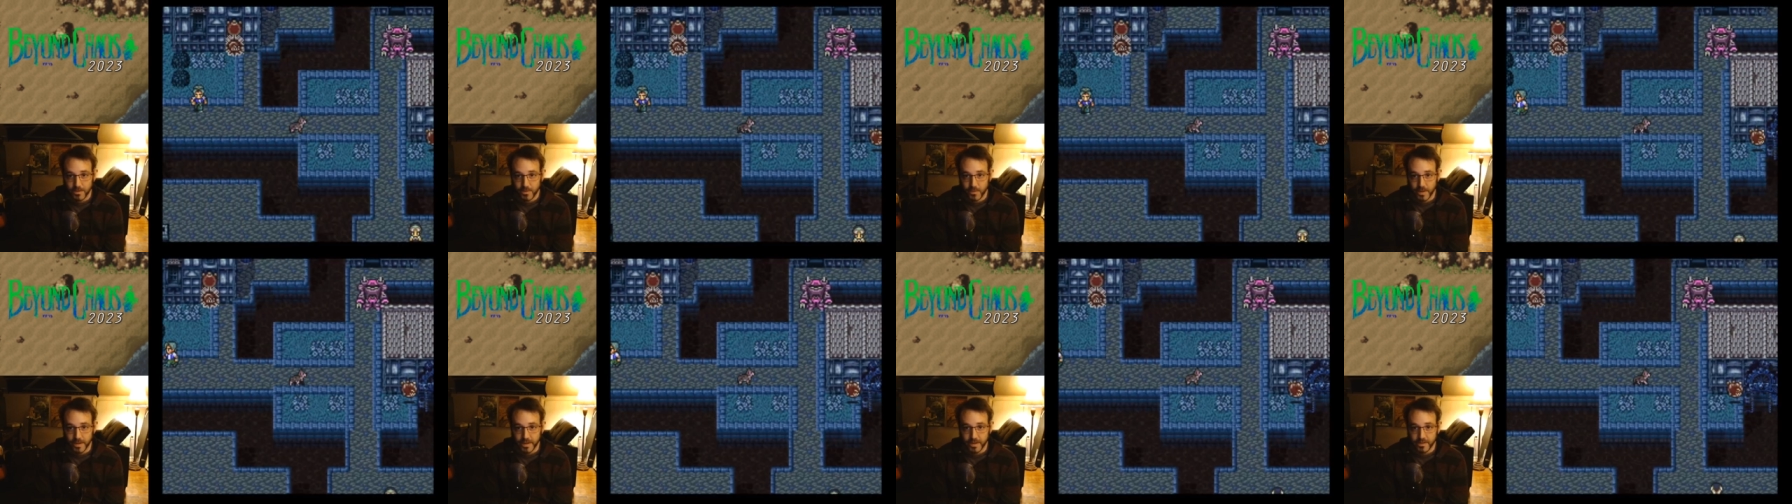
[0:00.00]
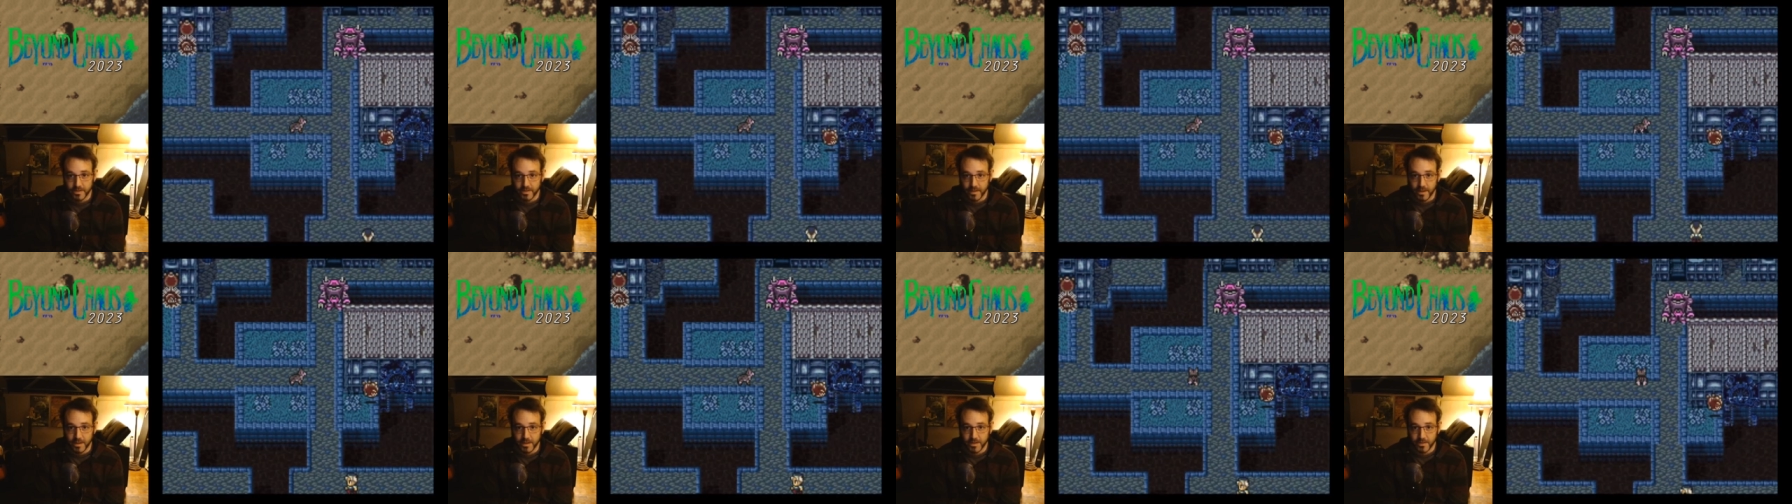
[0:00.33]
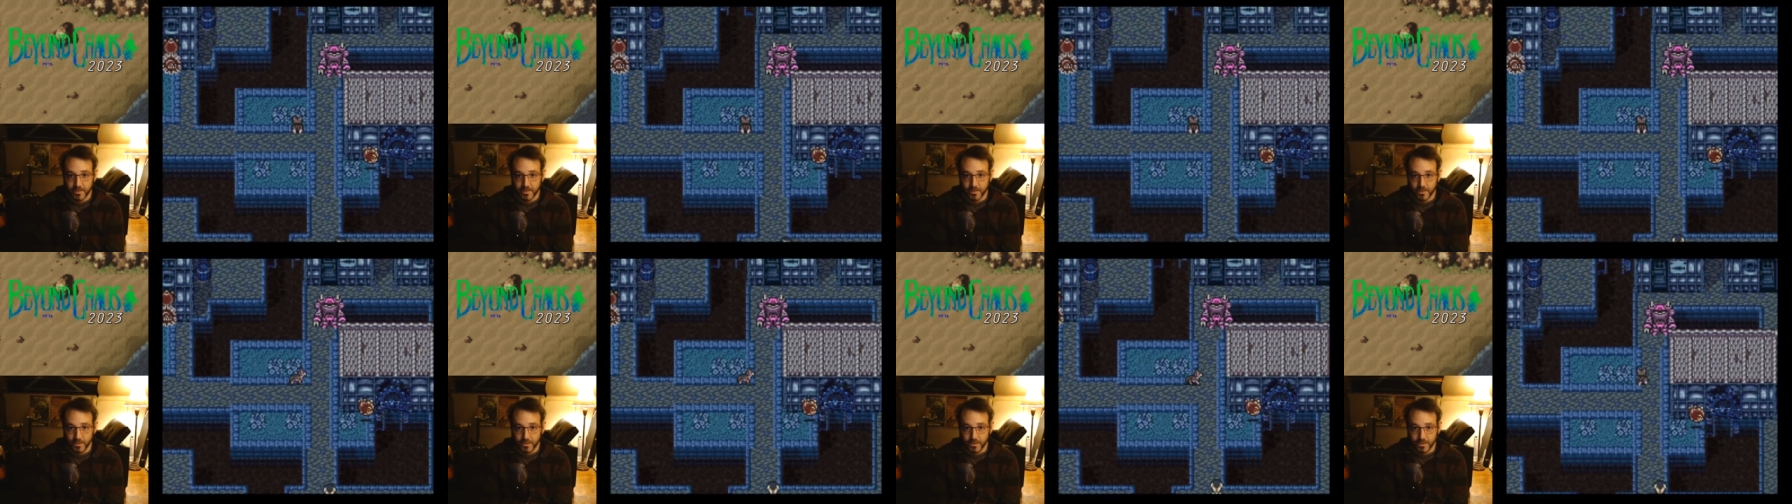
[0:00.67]
Wait,
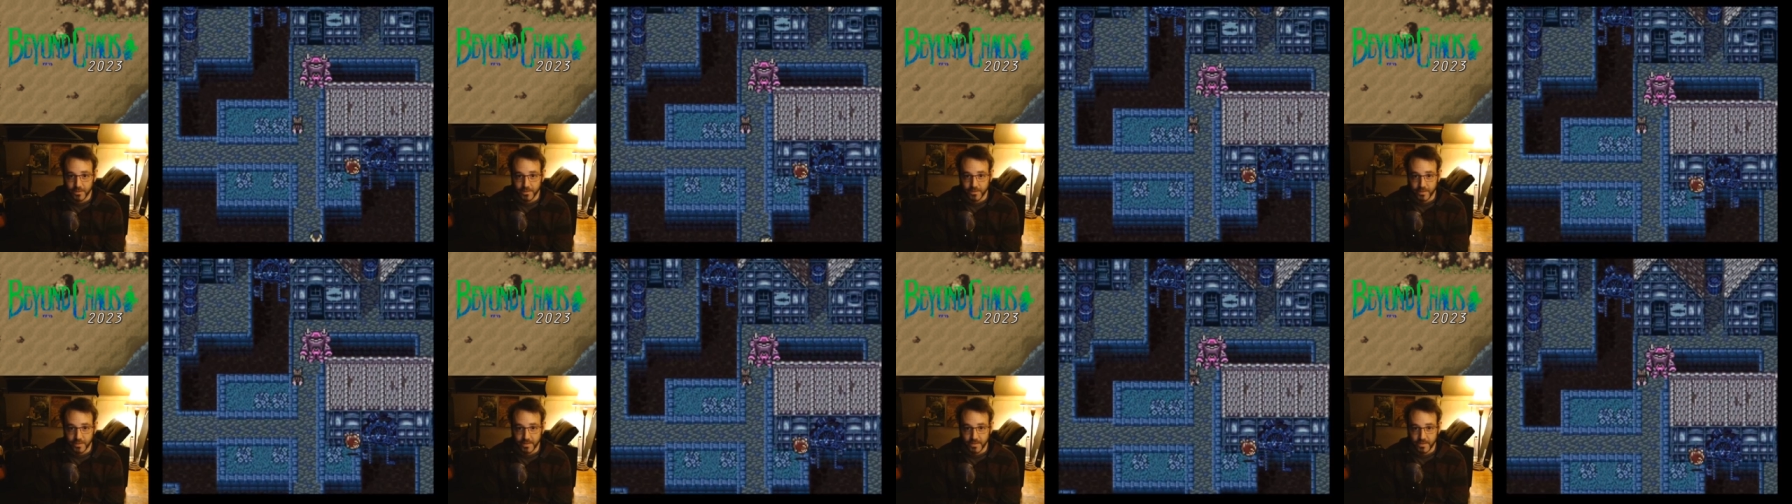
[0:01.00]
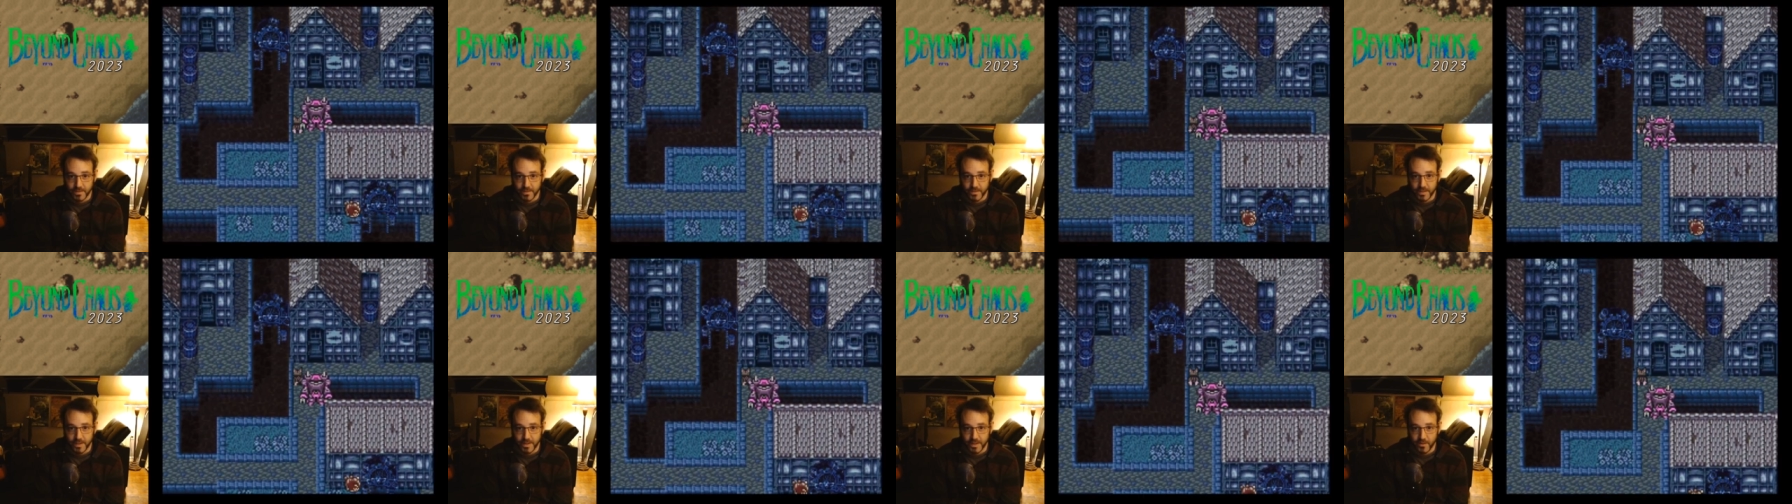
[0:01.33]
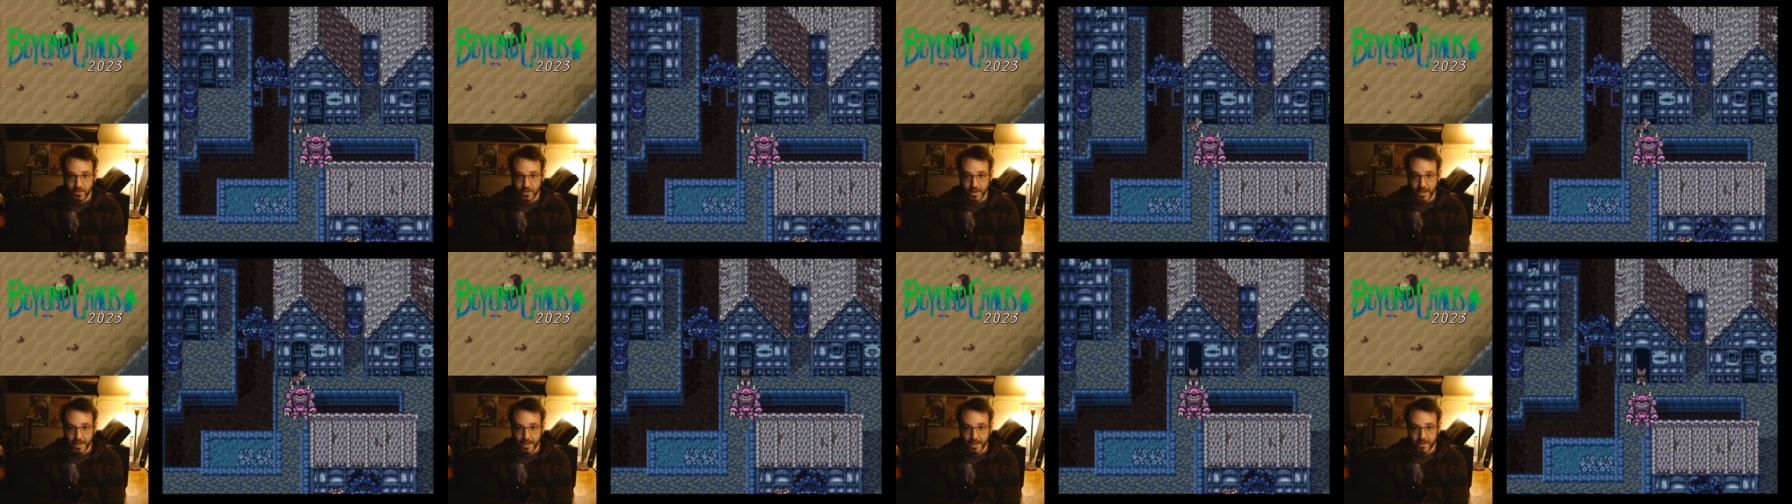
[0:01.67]
Katana Soul is in this
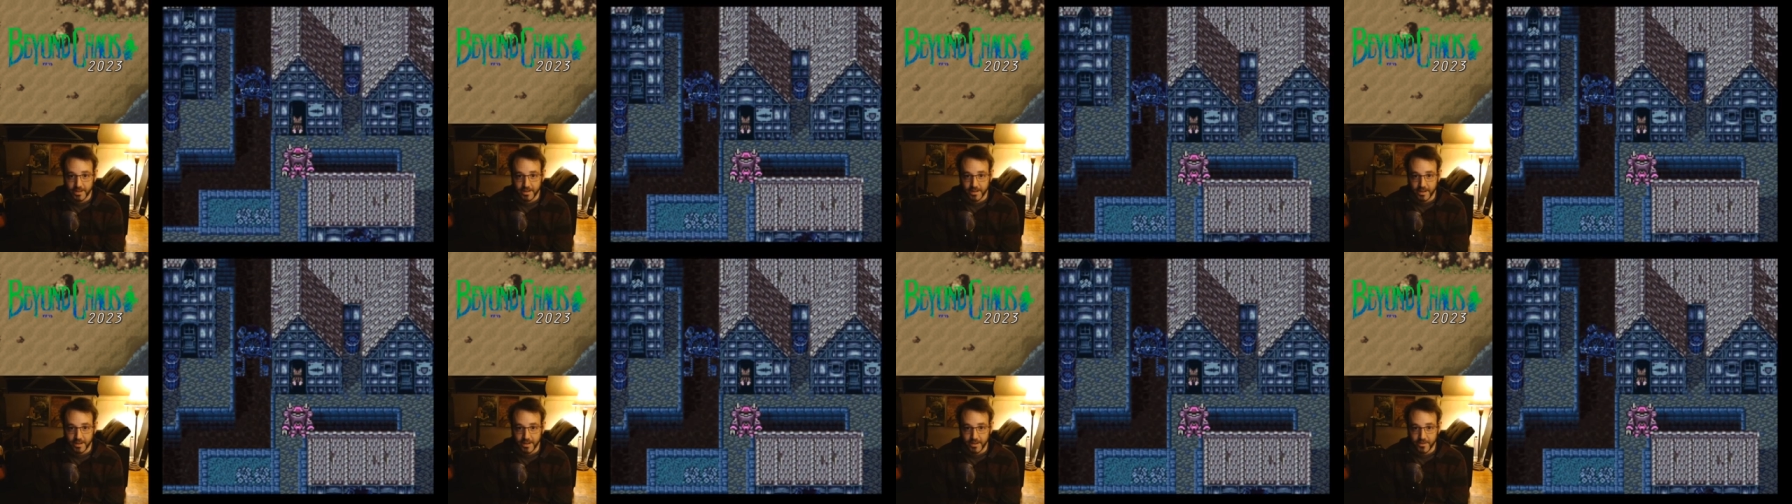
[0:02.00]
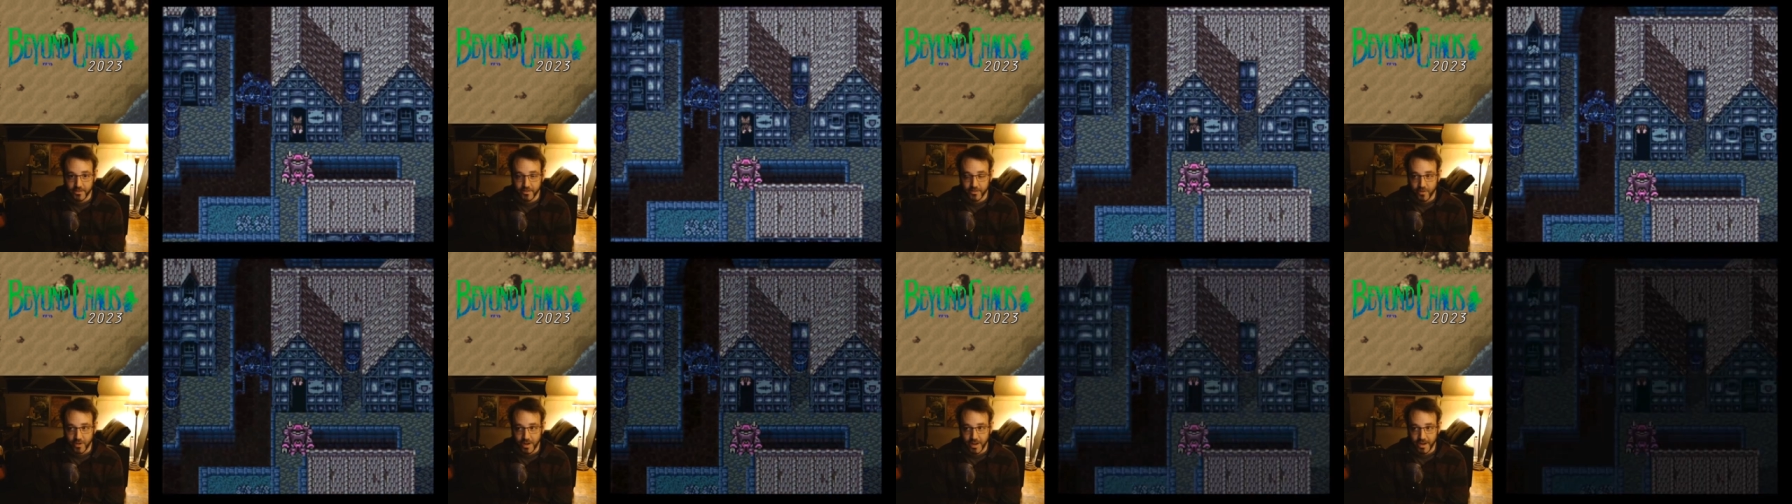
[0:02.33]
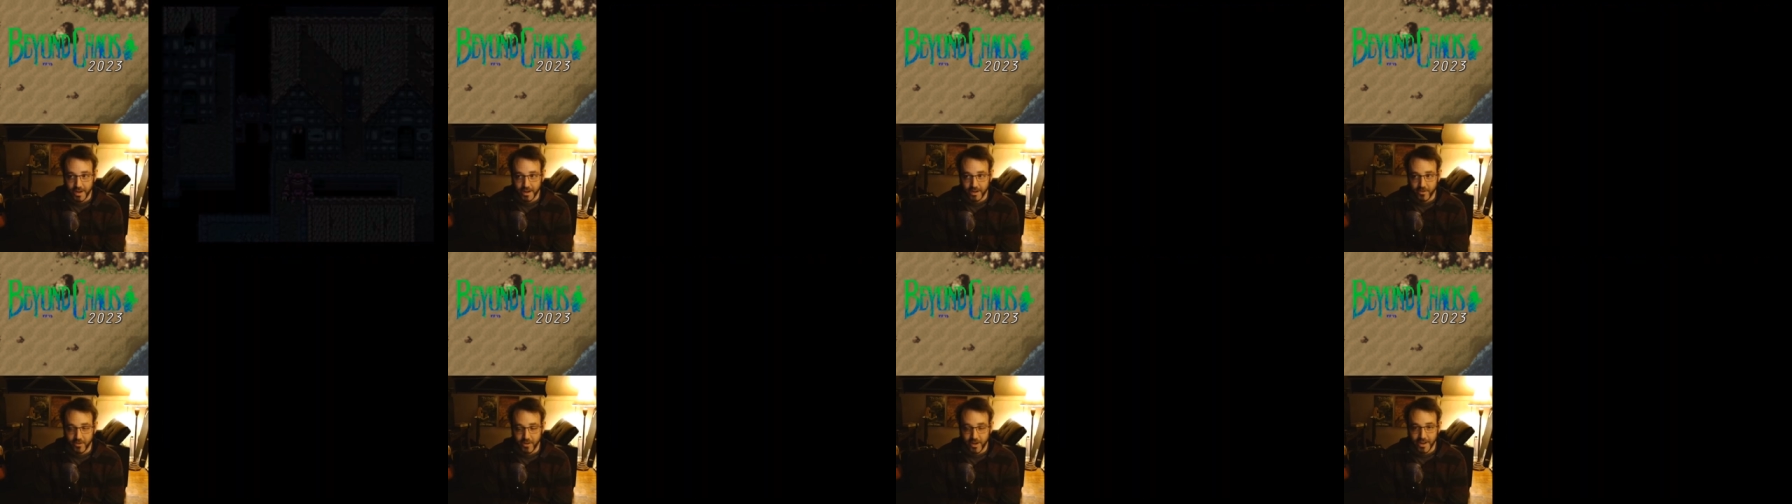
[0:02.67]
town, and an Ice
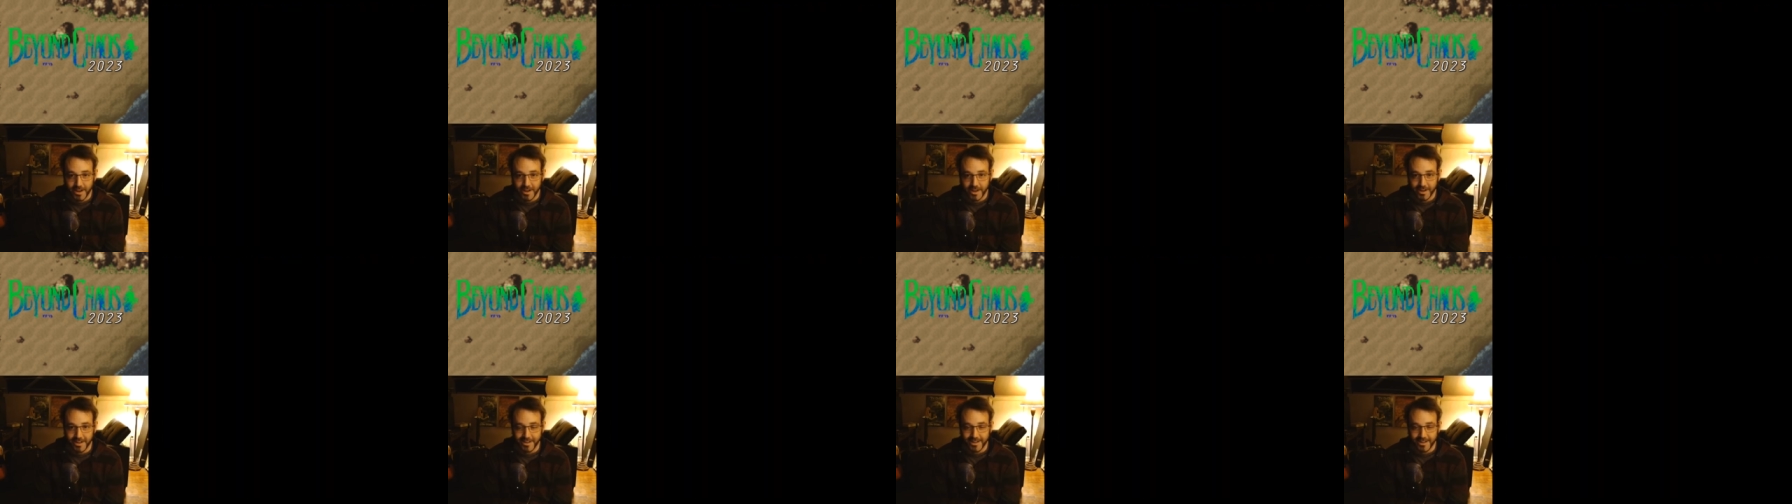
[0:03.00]
Dragon, right?